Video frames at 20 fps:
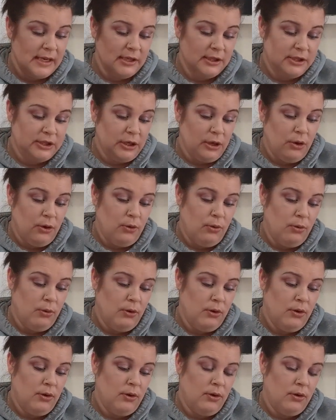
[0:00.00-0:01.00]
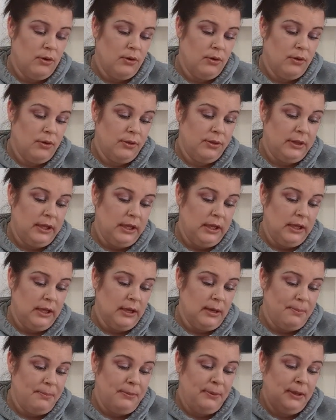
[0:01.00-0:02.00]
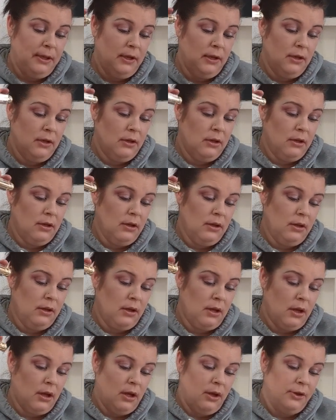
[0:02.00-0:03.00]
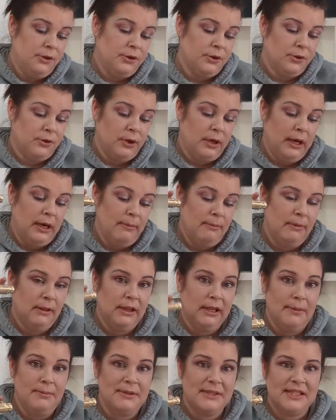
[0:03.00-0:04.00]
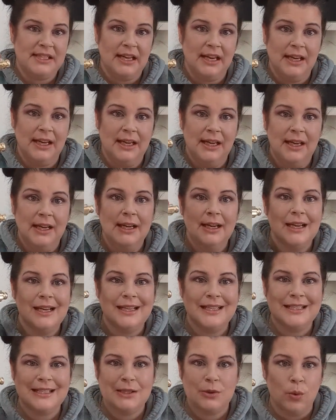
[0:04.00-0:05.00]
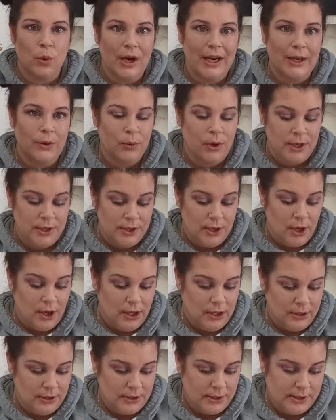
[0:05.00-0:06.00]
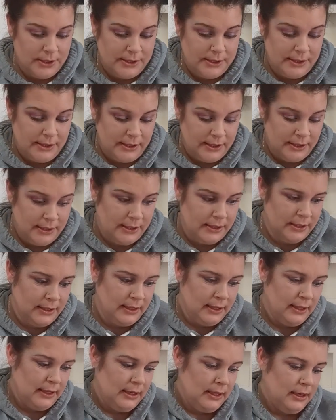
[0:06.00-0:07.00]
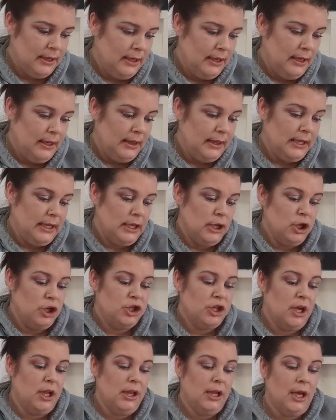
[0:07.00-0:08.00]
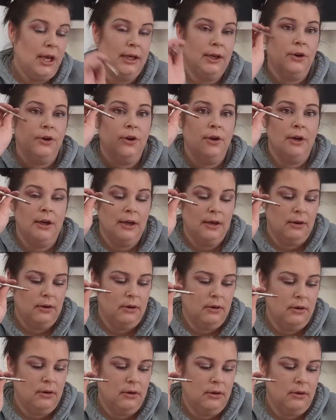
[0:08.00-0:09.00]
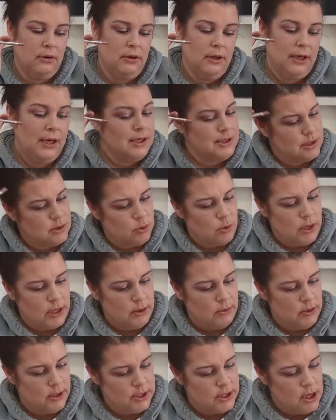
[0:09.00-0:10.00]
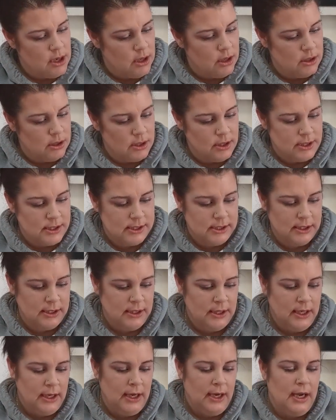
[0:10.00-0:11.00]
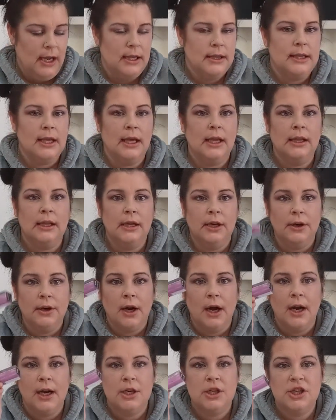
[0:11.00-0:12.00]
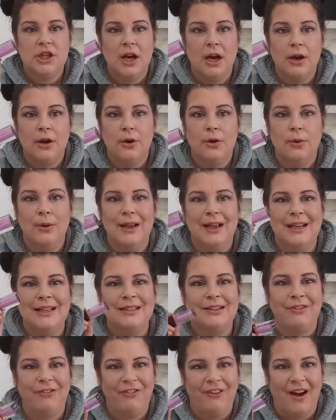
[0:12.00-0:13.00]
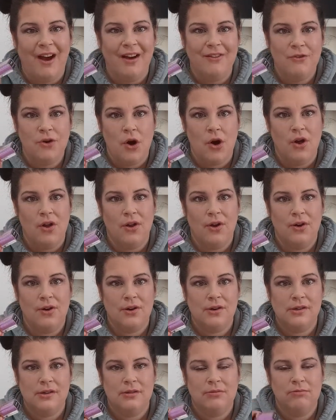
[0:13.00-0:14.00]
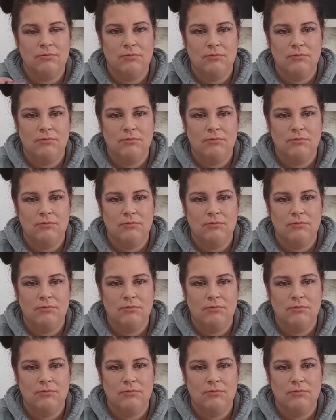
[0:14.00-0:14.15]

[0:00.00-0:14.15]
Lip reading: So the Appeal Ultra Cream lipstick is $21. The gel liner is $21. The glitter eyeshadow is $5.